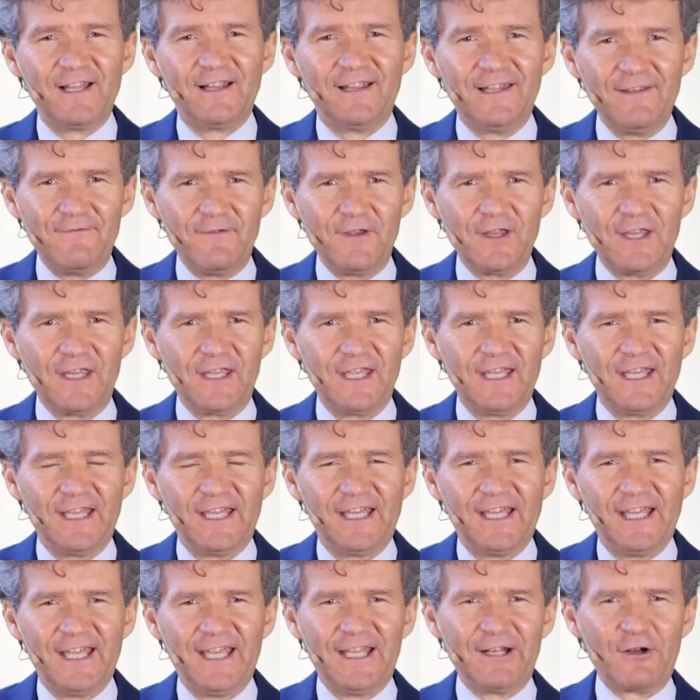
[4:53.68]
living
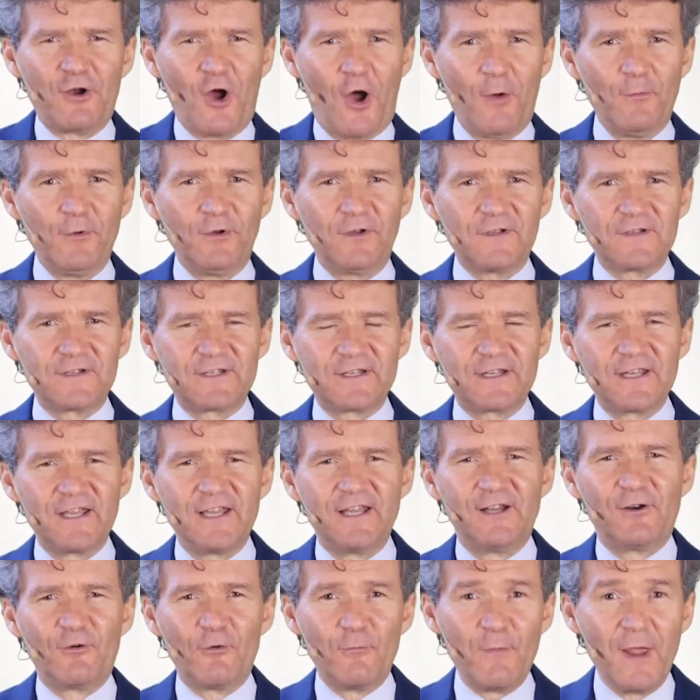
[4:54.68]
in communist
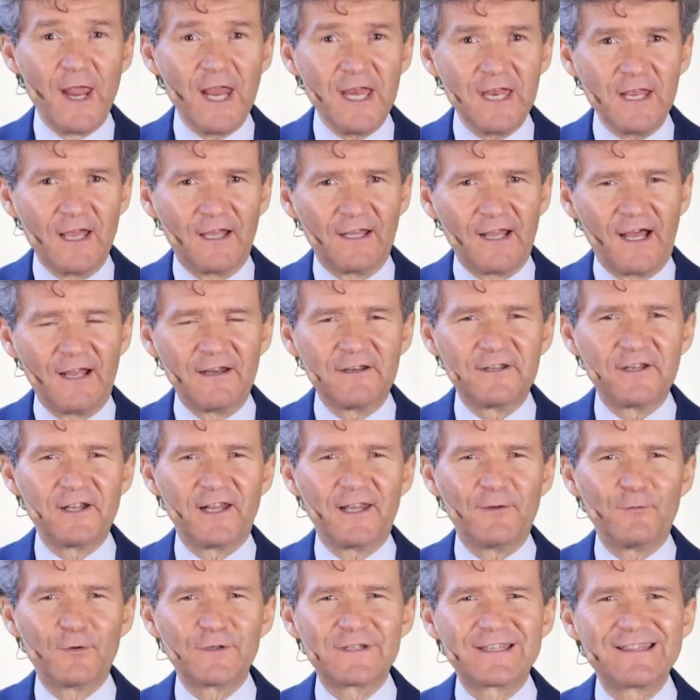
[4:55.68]
Romania until
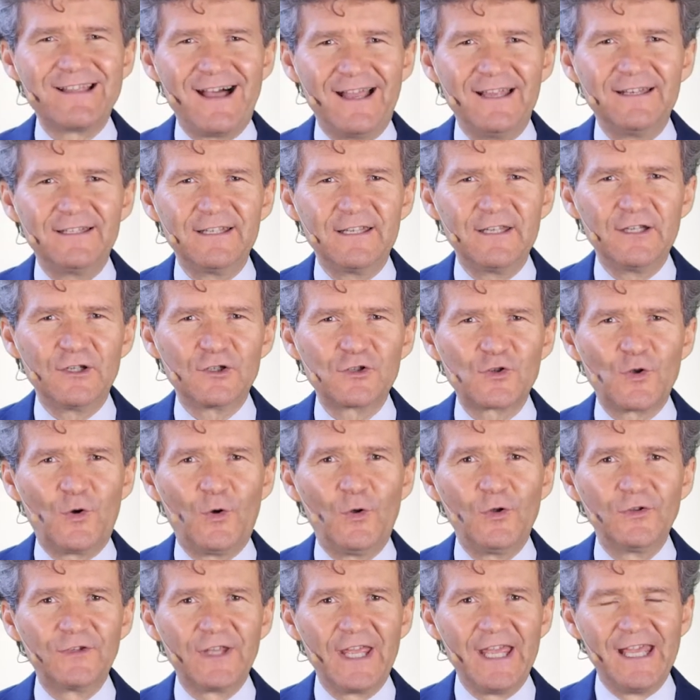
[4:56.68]
I was 19 years
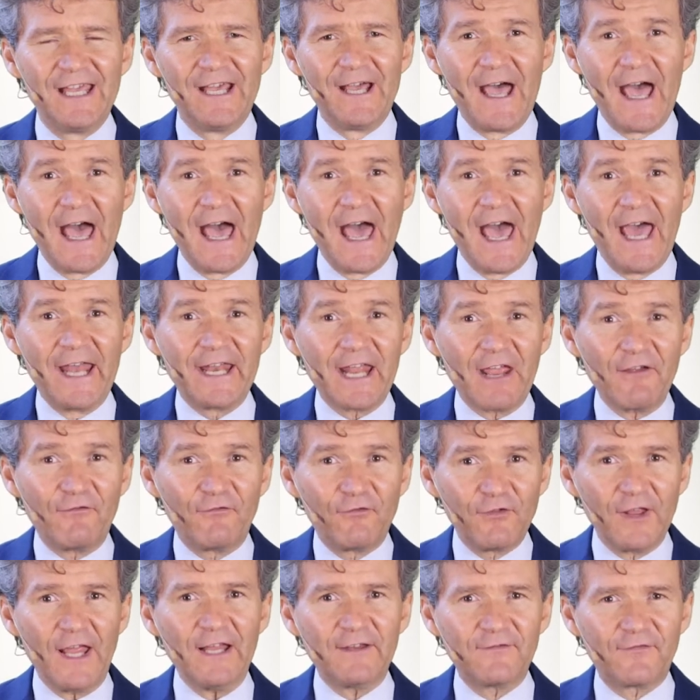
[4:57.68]
old, and I
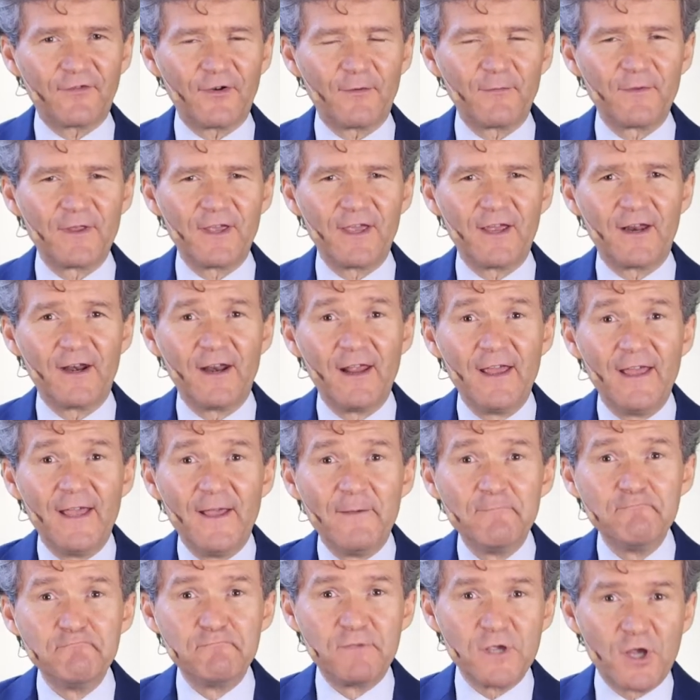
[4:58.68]
fled from there
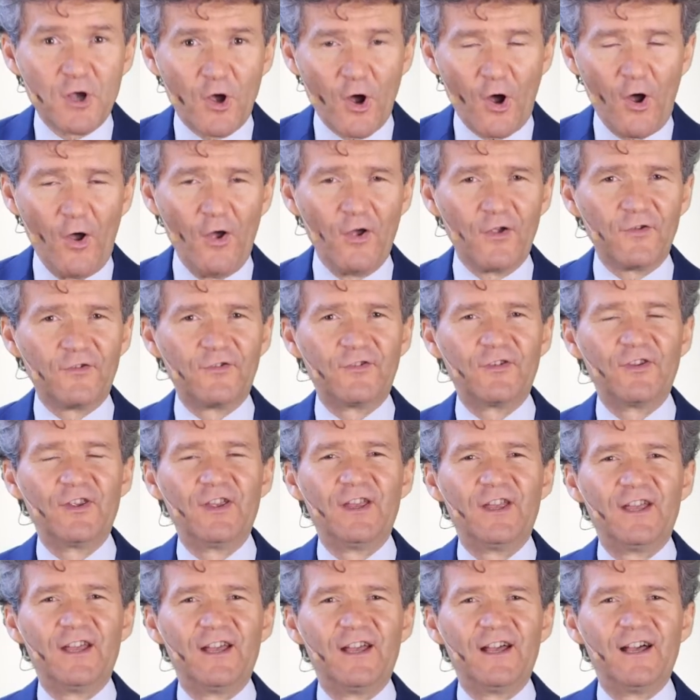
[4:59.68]
because
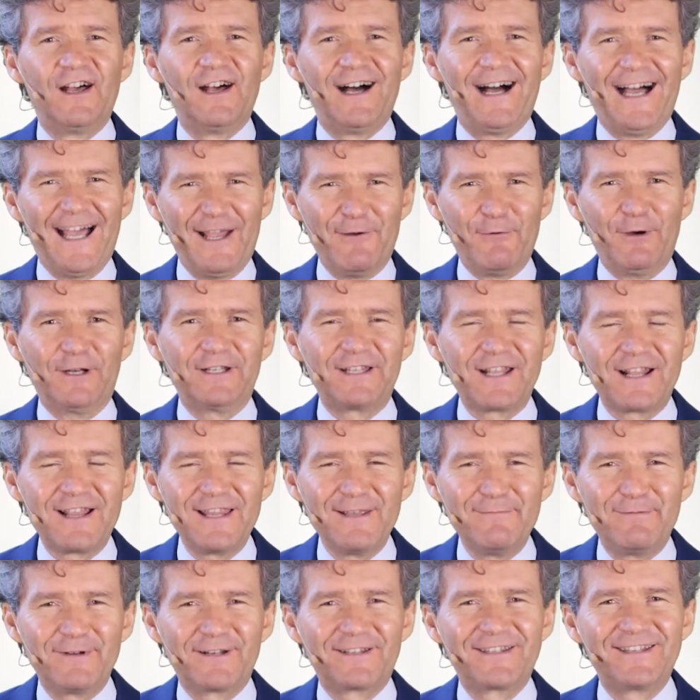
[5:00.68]
I wanted
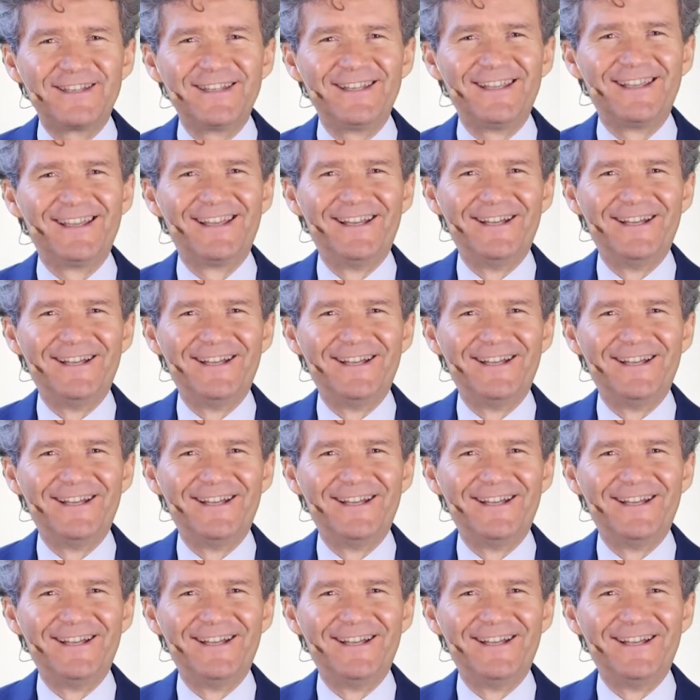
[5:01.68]
liberty,